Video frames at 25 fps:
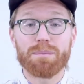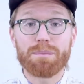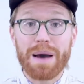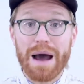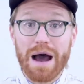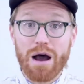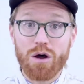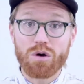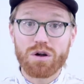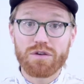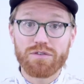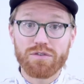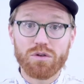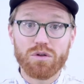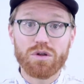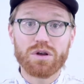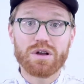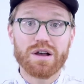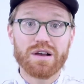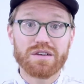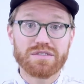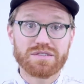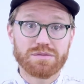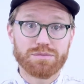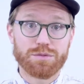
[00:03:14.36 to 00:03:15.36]
a powerful
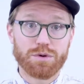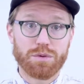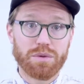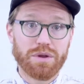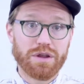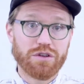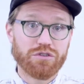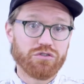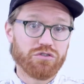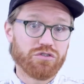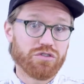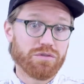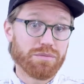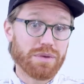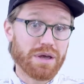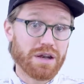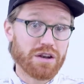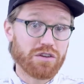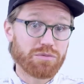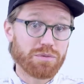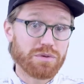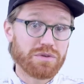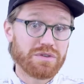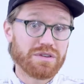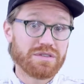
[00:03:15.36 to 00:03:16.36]
customer relationship
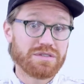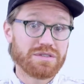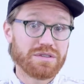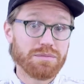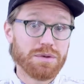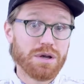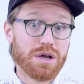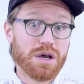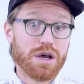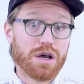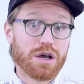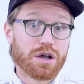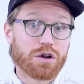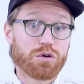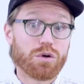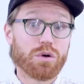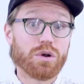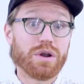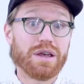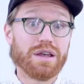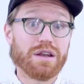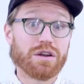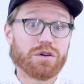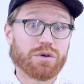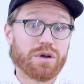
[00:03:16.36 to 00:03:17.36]
management system,
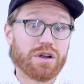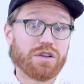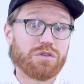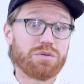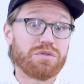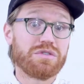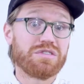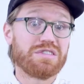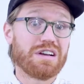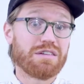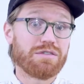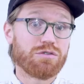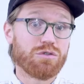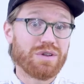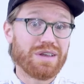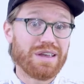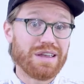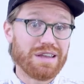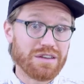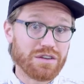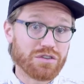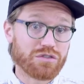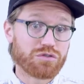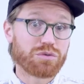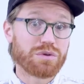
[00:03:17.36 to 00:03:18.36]
KORONA integrates with several
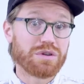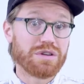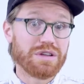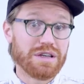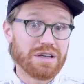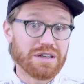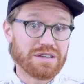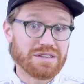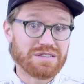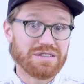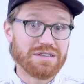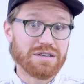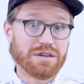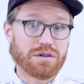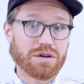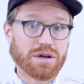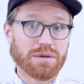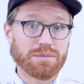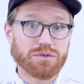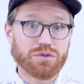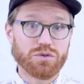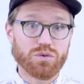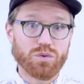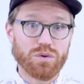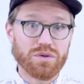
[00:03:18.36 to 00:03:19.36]
industry-leading
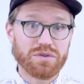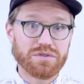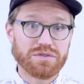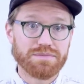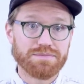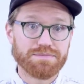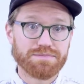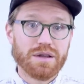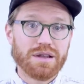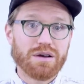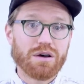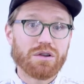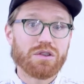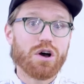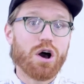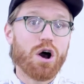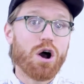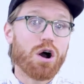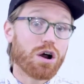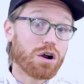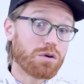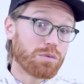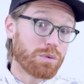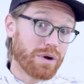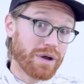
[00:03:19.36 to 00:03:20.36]
CRM tools. Now, on the
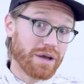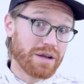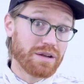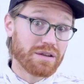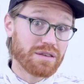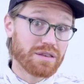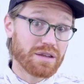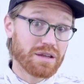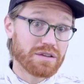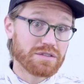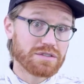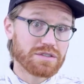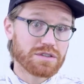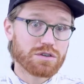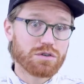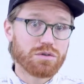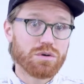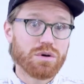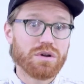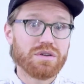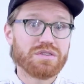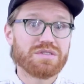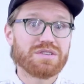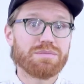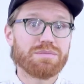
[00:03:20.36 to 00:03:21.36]
hardware end of things, KORONA is